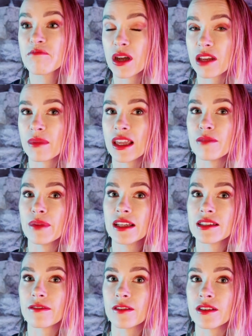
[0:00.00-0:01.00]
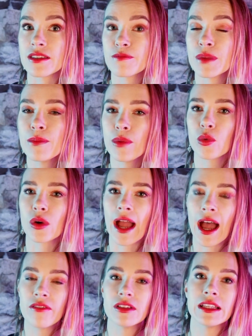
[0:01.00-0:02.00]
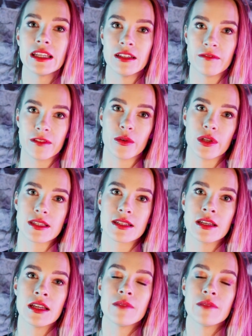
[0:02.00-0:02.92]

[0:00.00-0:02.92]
But it made a big difference. People were heavily influenced